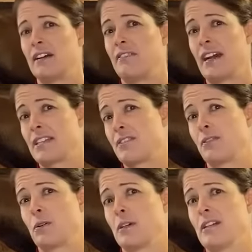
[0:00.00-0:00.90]
Fast
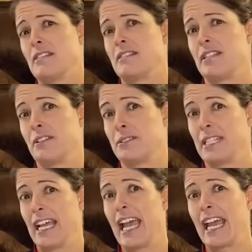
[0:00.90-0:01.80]
forward to
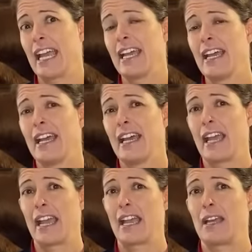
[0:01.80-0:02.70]
today,
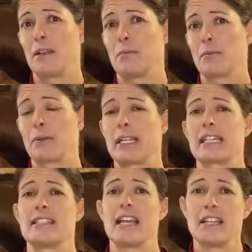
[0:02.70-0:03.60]
and Purina
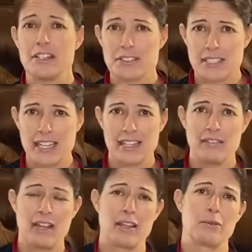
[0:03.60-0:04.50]
continues to
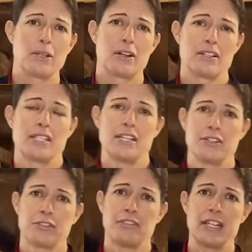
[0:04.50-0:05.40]
innovate with our
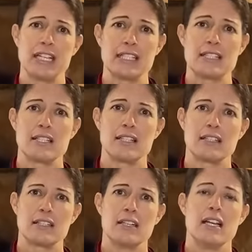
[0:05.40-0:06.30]
senior feeds.
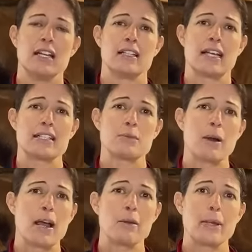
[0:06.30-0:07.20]
That's
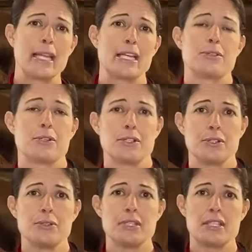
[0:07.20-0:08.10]
why we
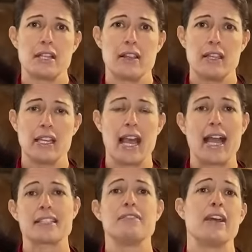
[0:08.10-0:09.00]
introduced the
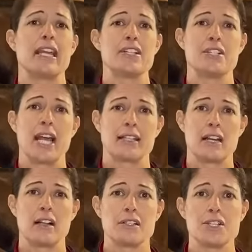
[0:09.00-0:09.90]
Active Age
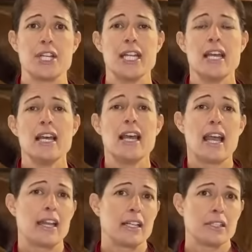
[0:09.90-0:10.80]
technology
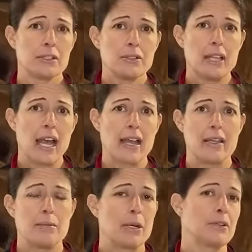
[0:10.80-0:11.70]
and include that
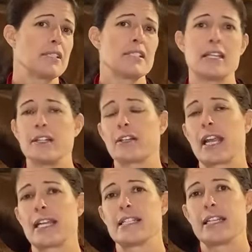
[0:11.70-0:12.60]
in both the senior
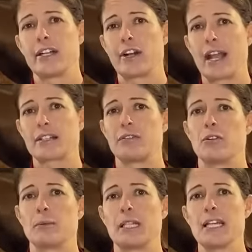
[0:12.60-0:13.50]
and senior active
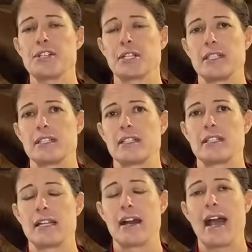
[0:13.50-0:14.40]
formulations.
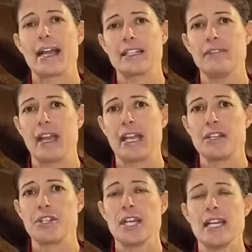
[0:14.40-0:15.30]
Now, Active
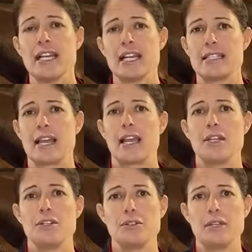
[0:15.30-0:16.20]
Age is a
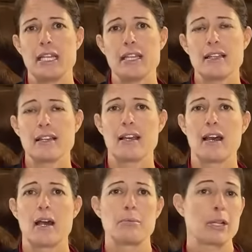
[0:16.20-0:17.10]
unique
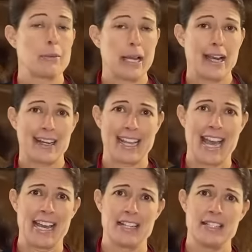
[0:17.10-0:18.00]
uh, prebiotic
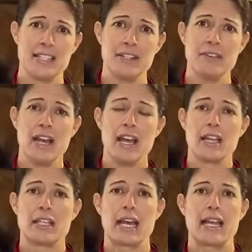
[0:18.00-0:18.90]
additive
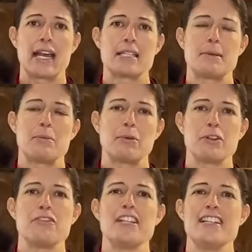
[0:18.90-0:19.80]
that has been
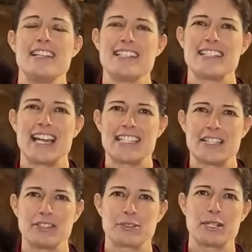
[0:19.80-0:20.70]
proven in
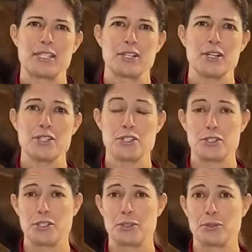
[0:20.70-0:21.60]
scientific research
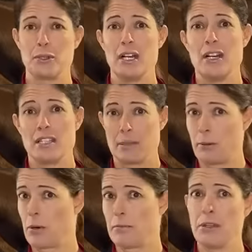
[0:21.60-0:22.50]
to
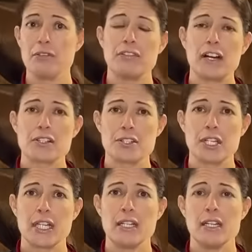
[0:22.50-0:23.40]
support immune
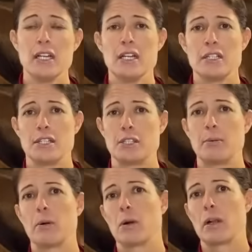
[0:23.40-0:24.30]
function, to
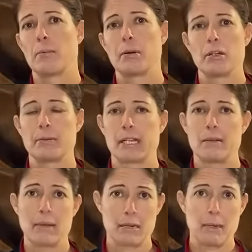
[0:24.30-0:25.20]
support
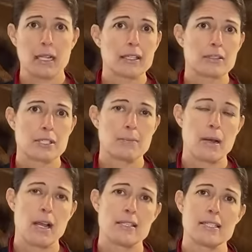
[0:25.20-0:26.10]
appropriate metabolic
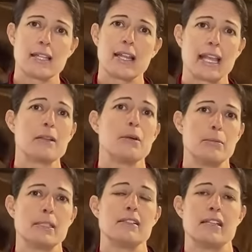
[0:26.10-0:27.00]
response, and
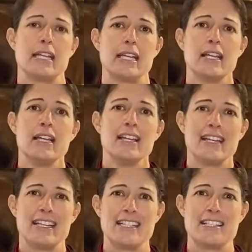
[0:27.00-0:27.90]
mobility
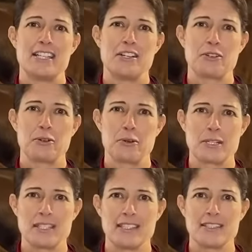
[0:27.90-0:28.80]
in senior
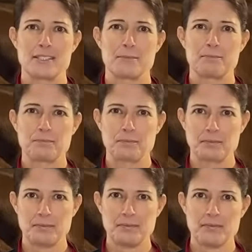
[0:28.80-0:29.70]
horses.
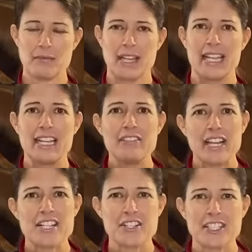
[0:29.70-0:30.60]

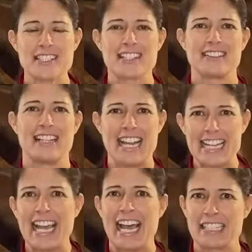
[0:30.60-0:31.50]
Innovations
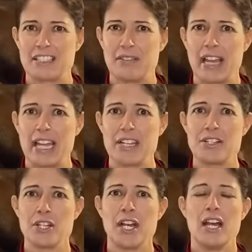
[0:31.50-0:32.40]
like
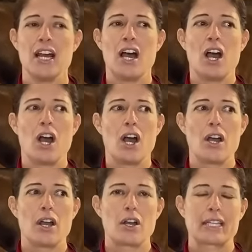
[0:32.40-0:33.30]
ActiveAge
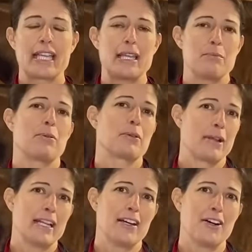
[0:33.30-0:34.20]
keep
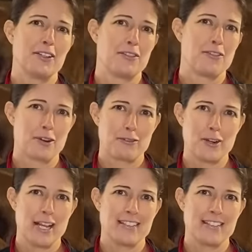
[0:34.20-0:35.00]
Purina on the forefront